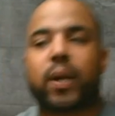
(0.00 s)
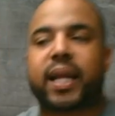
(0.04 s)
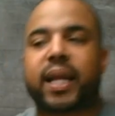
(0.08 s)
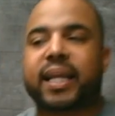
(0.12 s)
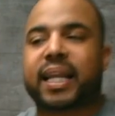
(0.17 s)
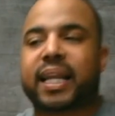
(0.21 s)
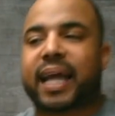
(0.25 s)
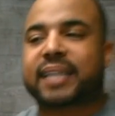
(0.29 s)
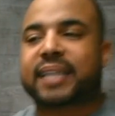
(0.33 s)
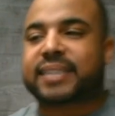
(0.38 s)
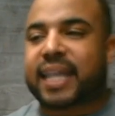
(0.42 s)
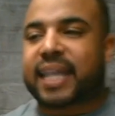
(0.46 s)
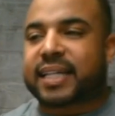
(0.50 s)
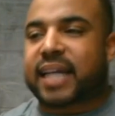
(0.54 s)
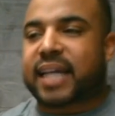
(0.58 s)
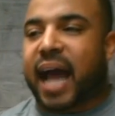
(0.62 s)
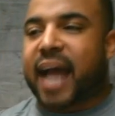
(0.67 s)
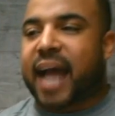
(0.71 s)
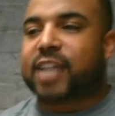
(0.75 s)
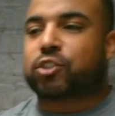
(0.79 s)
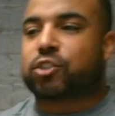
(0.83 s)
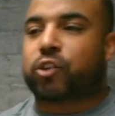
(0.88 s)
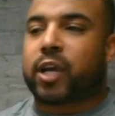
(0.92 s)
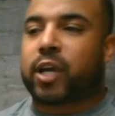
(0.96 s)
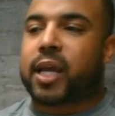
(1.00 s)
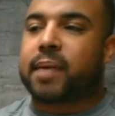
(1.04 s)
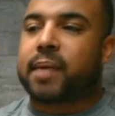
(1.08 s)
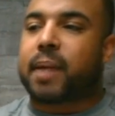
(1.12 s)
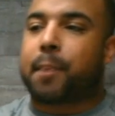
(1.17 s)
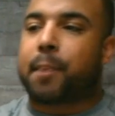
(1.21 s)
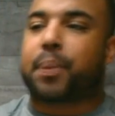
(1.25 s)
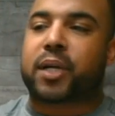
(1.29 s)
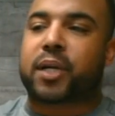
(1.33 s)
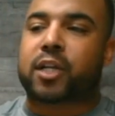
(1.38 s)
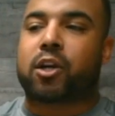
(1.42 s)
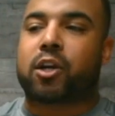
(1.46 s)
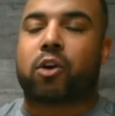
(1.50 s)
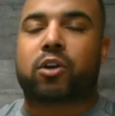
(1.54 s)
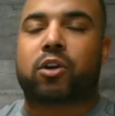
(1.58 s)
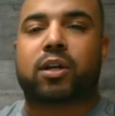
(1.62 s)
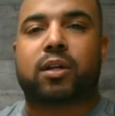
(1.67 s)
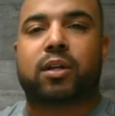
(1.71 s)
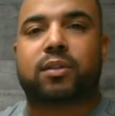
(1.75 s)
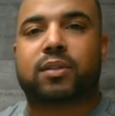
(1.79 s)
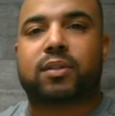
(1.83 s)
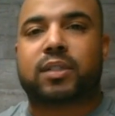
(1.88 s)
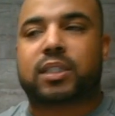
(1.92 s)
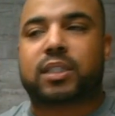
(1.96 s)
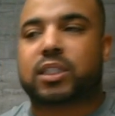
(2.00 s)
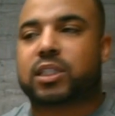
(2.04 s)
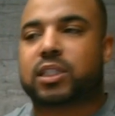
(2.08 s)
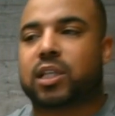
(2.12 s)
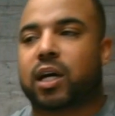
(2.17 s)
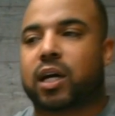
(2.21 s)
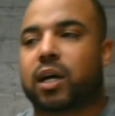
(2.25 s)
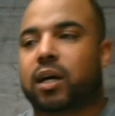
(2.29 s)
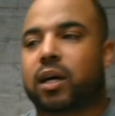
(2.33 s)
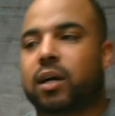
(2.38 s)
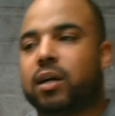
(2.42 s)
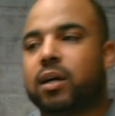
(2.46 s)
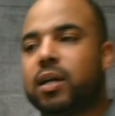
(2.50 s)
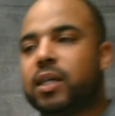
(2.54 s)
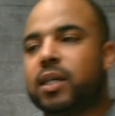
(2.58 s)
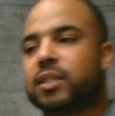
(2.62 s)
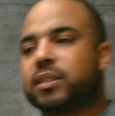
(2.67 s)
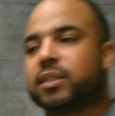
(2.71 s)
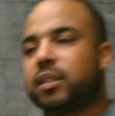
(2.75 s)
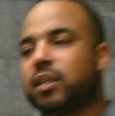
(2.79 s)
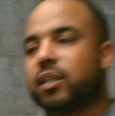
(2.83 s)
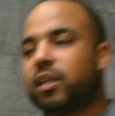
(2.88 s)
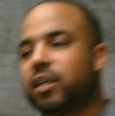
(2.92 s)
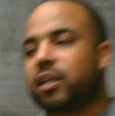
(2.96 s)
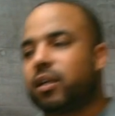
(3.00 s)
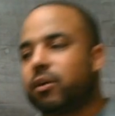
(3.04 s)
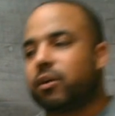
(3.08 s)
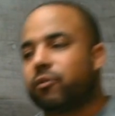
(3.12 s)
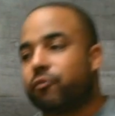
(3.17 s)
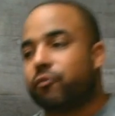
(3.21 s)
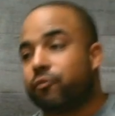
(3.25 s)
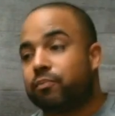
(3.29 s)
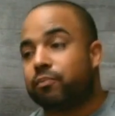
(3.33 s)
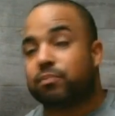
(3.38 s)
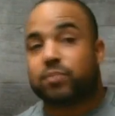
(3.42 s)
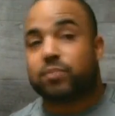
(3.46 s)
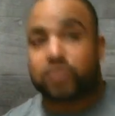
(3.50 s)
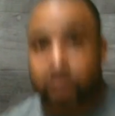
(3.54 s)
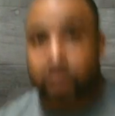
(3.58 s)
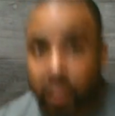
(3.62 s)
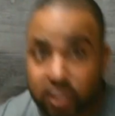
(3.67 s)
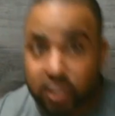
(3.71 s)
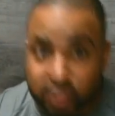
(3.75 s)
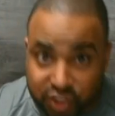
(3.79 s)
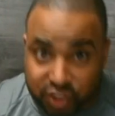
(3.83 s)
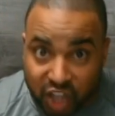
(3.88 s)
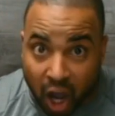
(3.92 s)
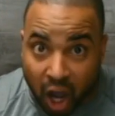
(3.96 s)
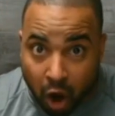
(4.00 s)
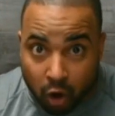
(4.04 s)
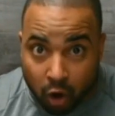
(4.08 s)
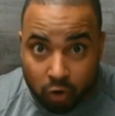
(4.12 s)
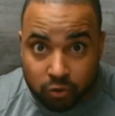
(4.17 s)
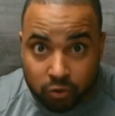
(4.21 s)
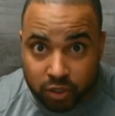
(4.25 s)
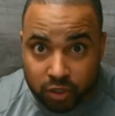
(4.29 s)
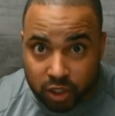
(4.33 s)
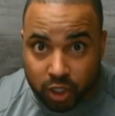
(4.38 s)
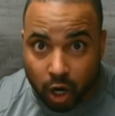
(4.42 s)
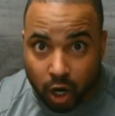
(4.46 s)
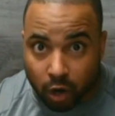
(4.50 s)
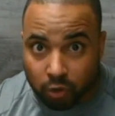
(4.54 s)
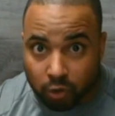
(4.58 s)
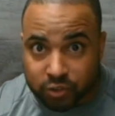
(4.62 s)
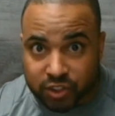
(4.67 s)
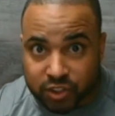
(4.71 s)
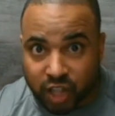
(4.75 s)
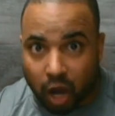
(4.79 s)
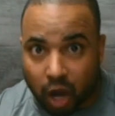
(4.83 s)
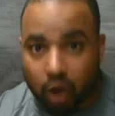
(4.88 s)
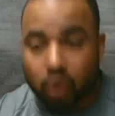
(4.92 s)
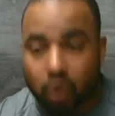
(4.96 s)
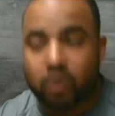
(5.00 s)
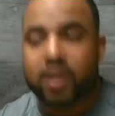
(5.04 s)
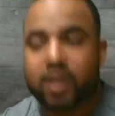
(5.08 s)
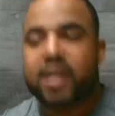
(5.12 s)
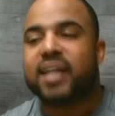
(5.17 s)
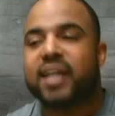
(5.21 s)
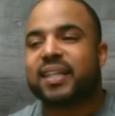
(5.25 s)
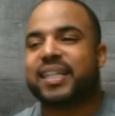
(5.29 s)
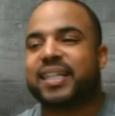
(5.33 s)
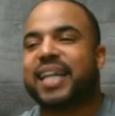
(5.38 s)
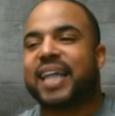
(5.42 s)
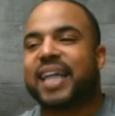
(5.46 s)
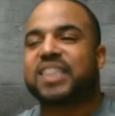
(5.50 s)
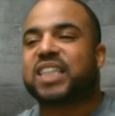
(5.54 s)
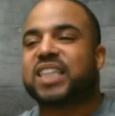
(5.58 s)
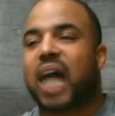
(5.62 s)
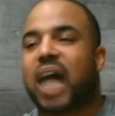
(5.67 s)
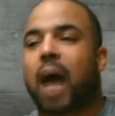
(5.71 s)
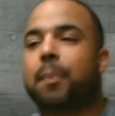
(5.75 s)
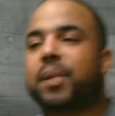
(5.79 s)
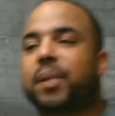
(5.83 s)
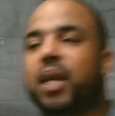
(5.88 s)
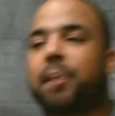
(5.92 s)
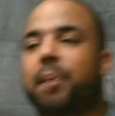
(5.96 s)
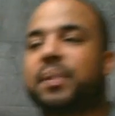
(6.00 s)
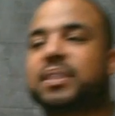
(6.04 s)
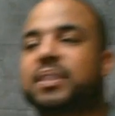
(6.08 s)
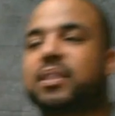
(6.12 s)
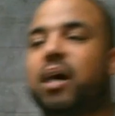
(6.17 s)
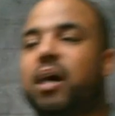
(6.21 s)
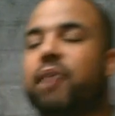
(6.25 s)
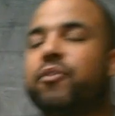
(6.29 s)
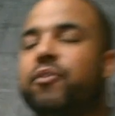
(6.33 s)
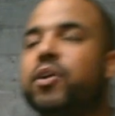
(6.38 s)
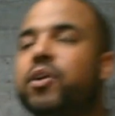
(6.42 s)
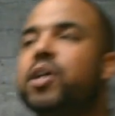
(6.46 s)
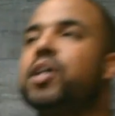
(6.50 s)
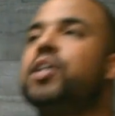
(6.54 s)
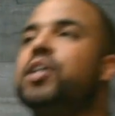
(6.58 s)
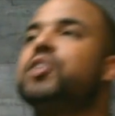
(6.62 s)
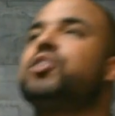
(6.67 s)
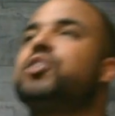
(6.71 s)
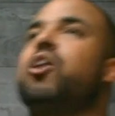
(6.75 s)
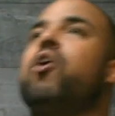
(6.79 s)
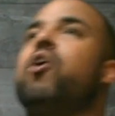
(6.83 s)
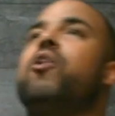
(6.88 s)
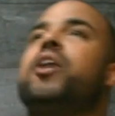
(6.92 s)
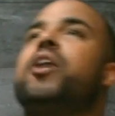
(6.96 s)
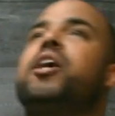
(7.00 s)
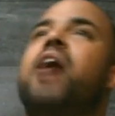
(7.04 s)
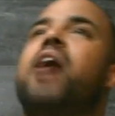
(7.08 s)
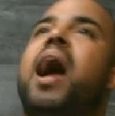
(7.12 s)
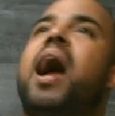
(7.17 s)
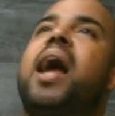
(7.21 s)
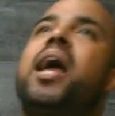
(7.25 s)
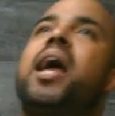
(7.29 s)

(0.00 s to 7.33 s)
where they like take the ice cream, they put it on the stone, the cold stone, then they chop it up and stuff. So here I